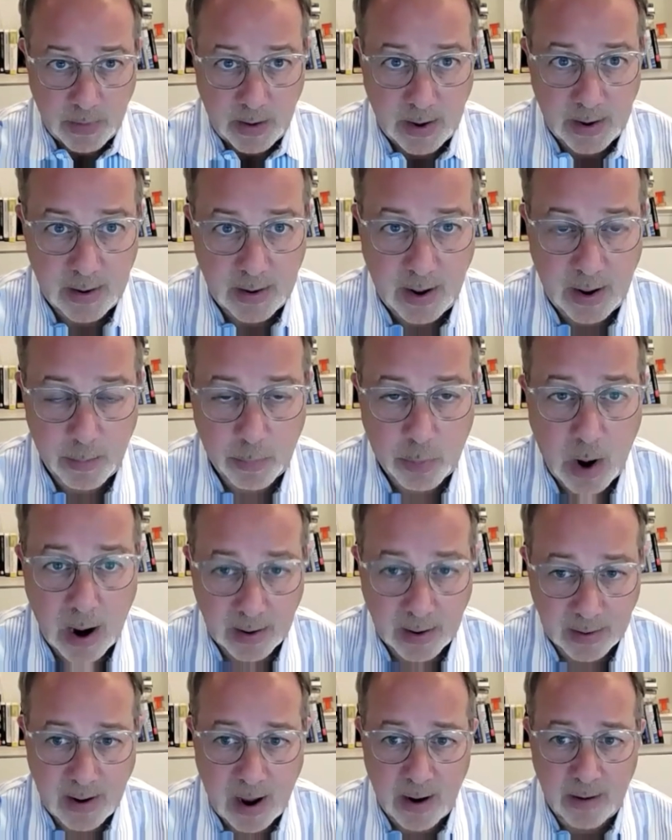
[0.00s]
and
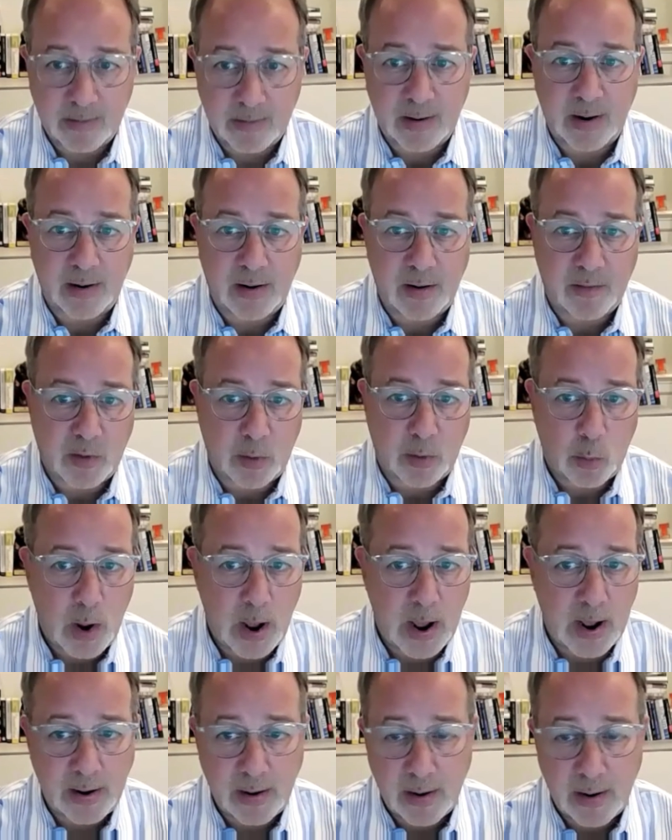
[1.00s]
productized in a different
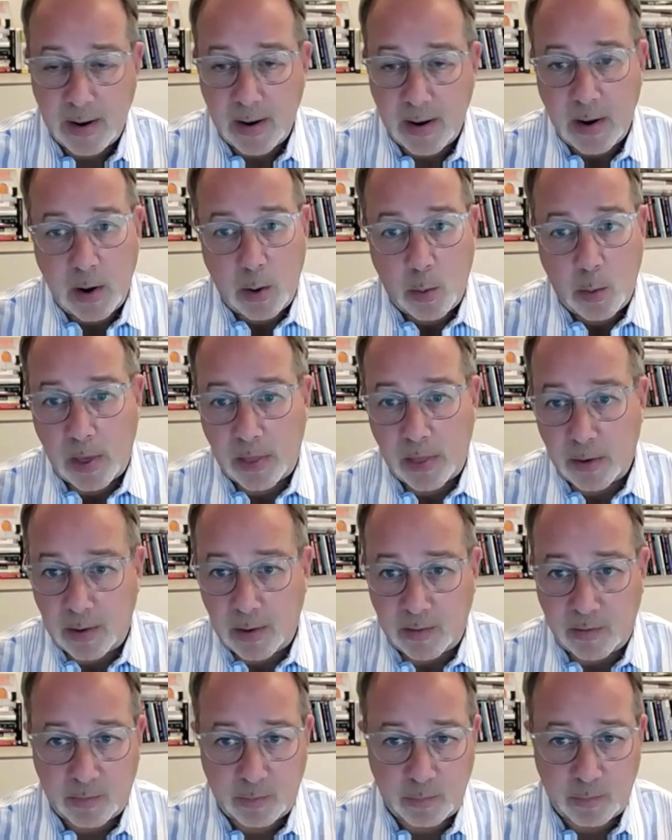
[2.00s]
way, whether
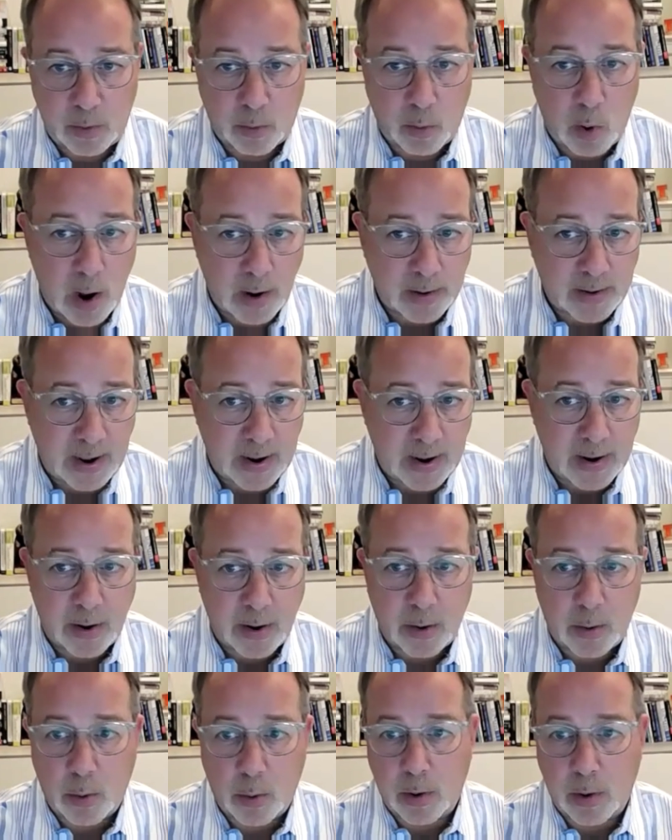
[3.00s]
it's raw data
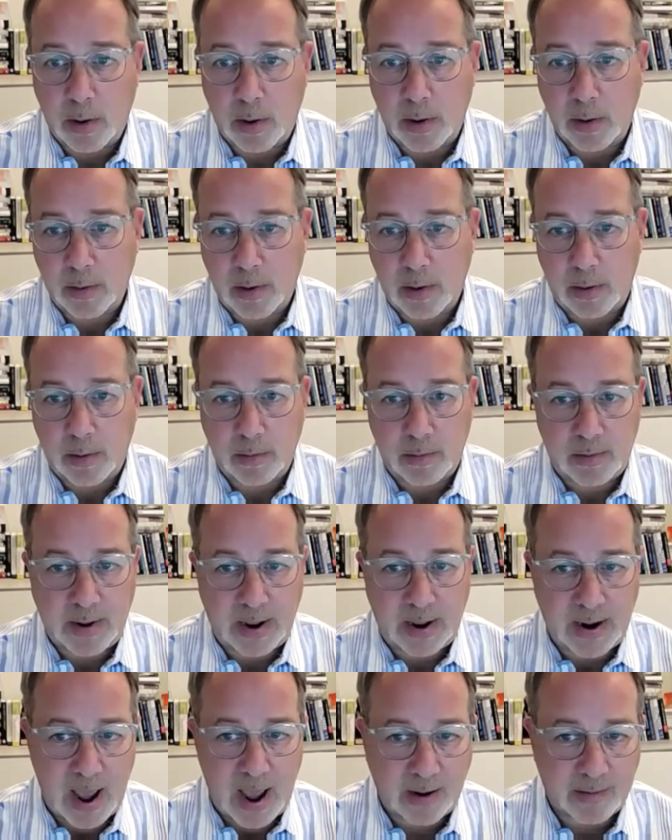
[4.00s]
or
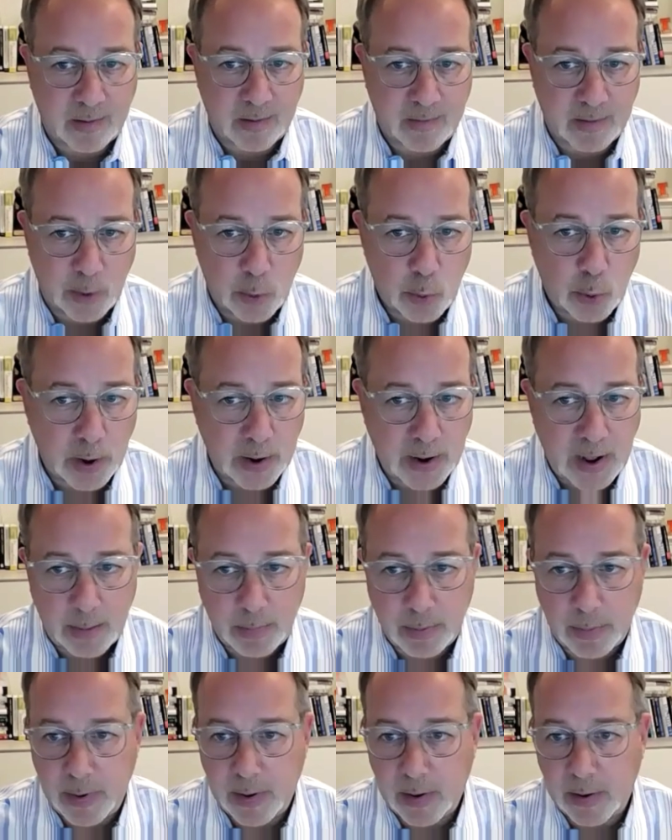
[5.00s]
data access and query
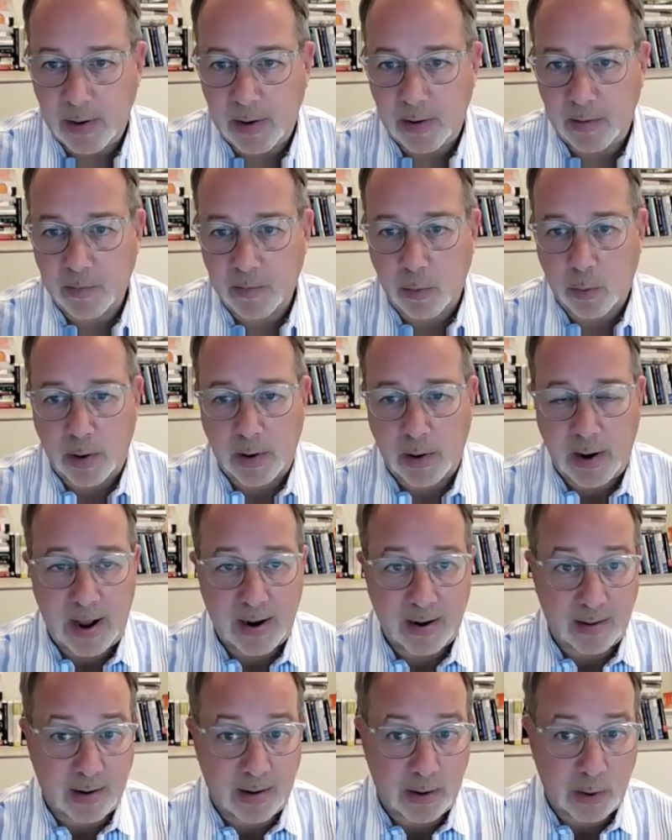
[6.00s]
capabilities, or an
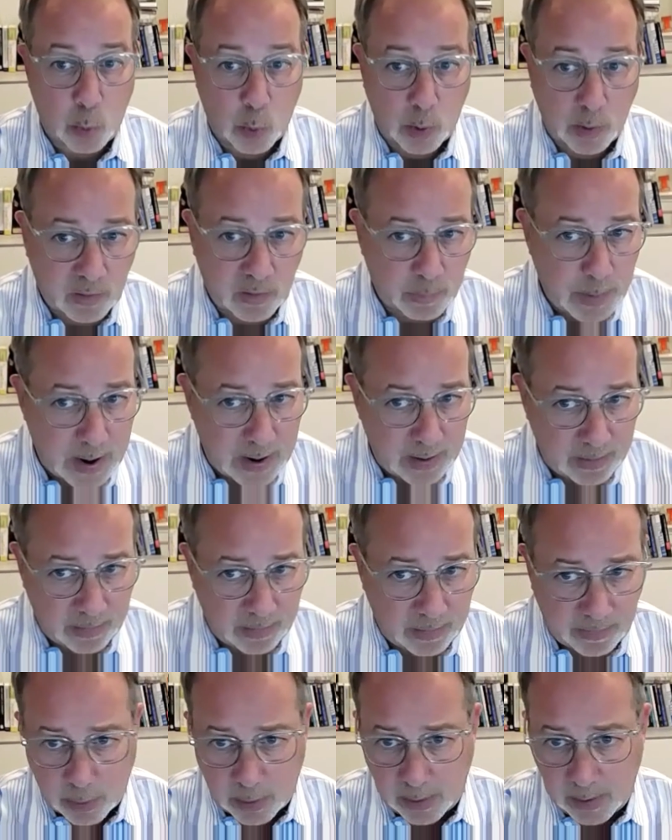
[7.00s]
analytic
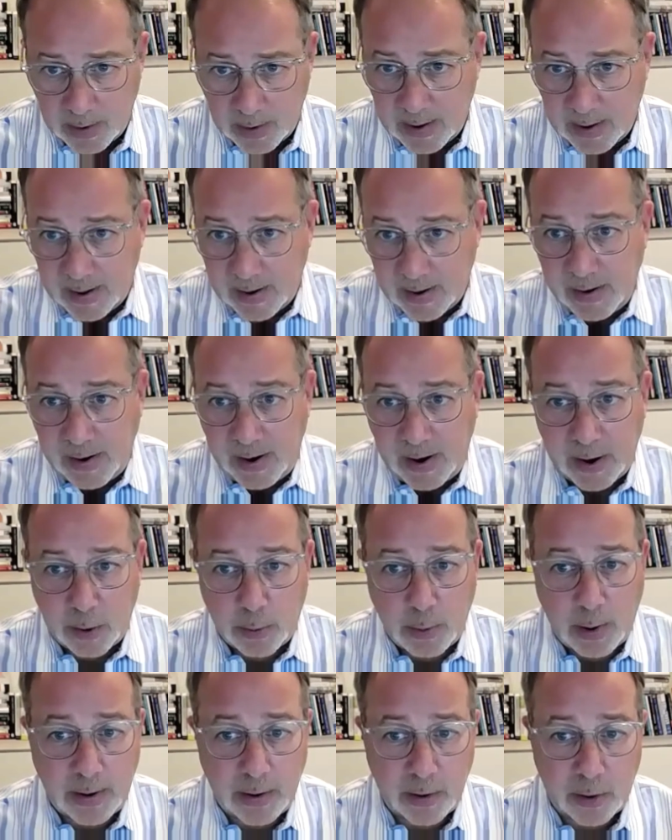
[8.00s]
workspace, or
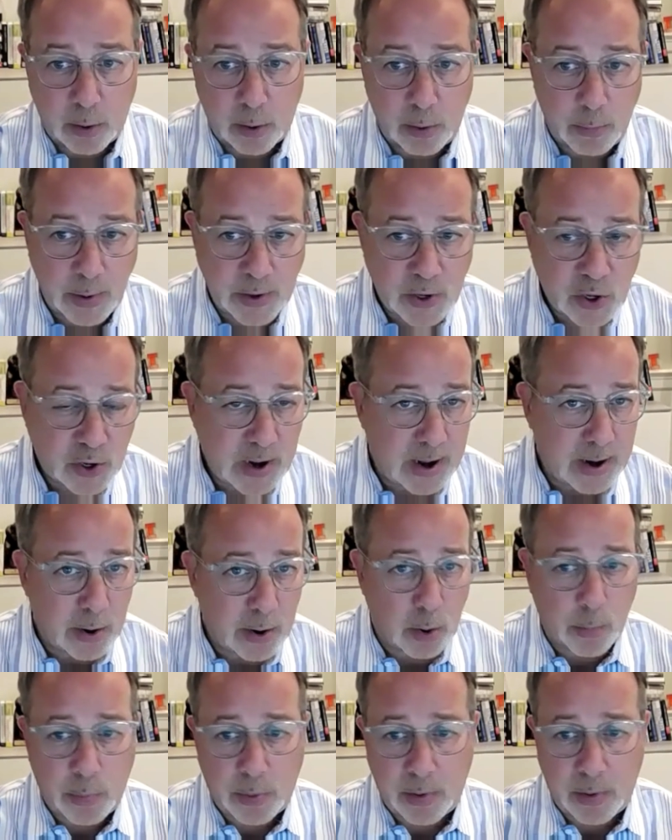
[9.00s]
integrated or enriched data,
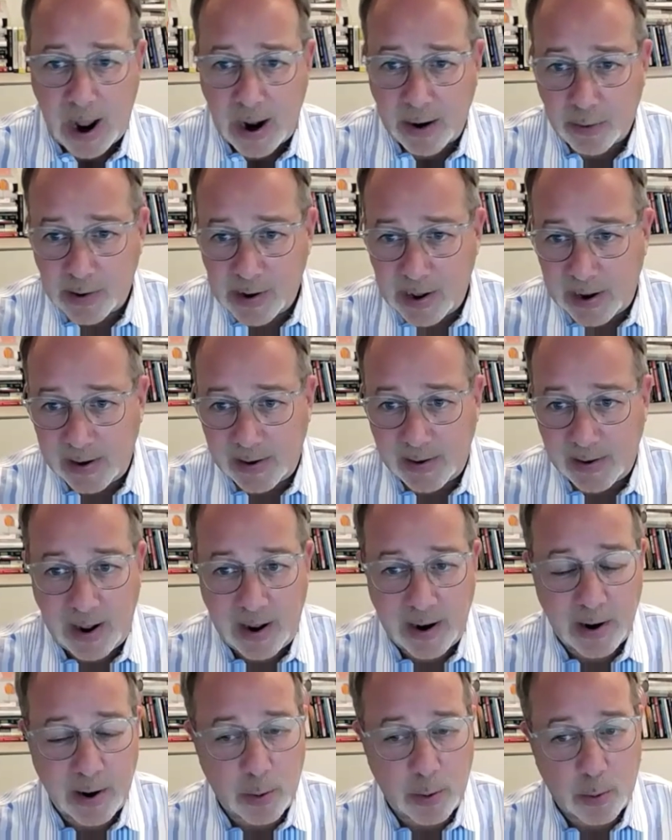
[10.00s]
or pre-aggregated
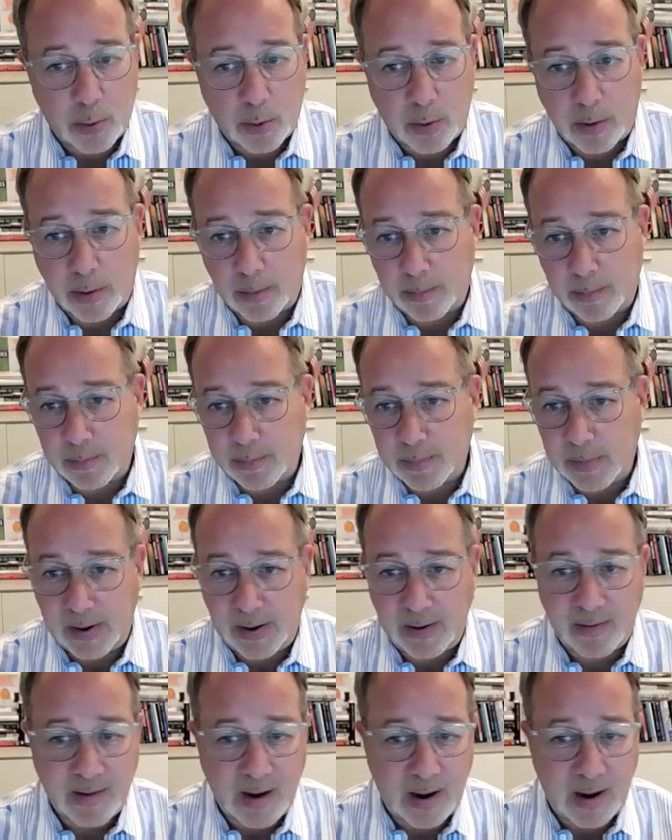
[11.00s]
data, or
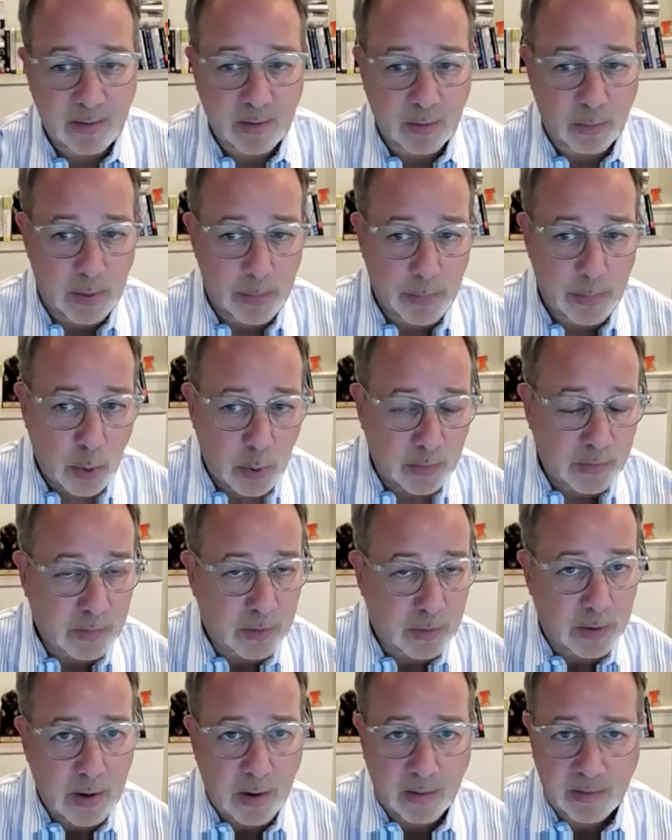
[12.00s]
insights or reports,
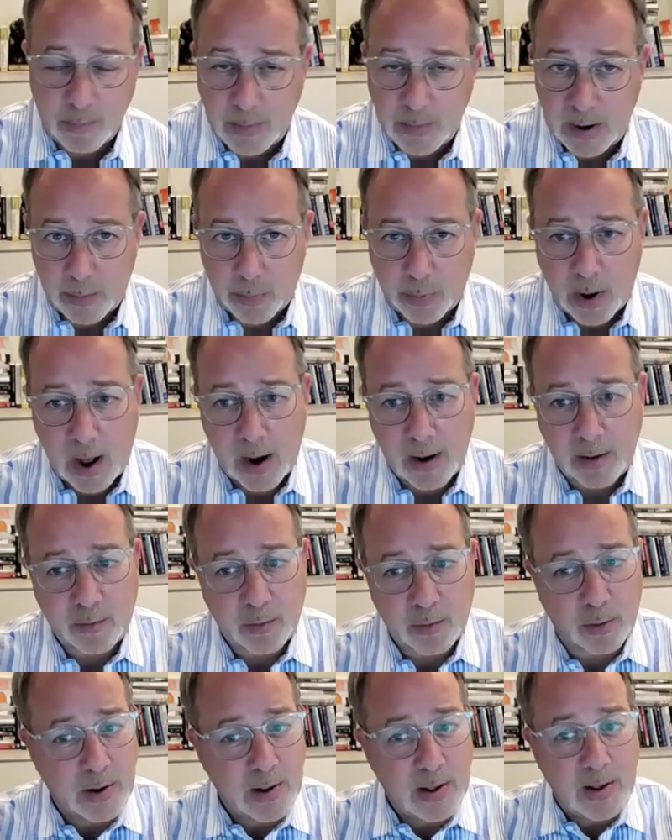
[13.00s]
or custom data products,
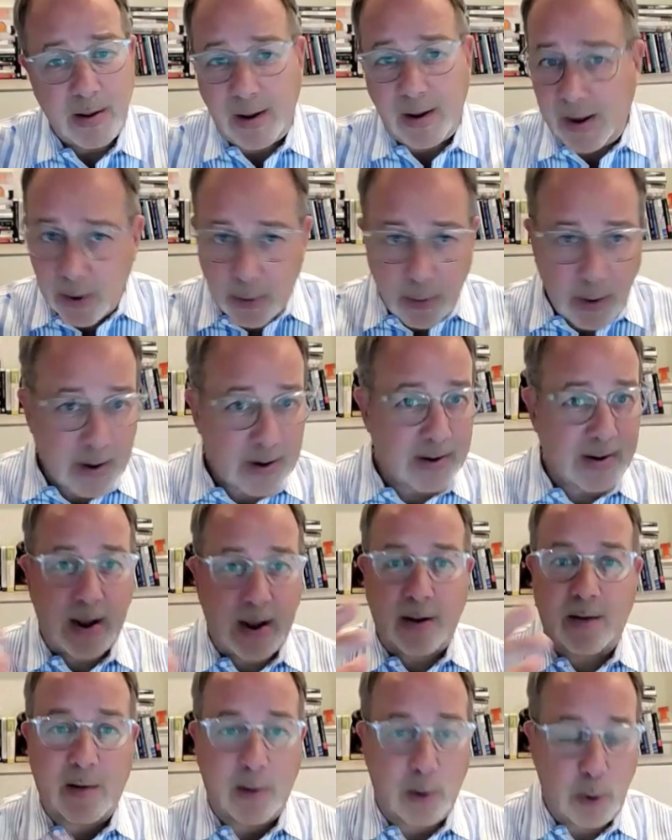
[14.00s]
or integrated
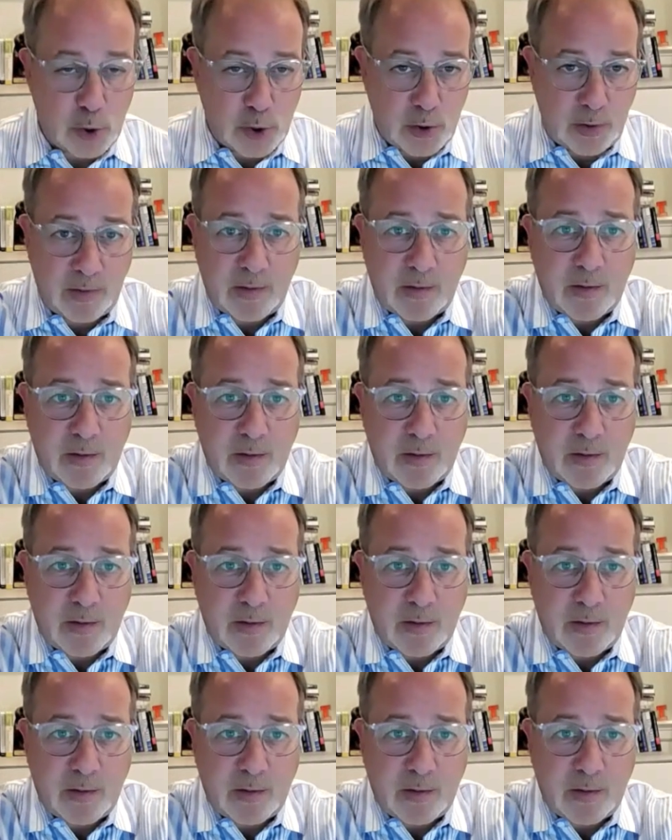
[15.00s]
data solutions.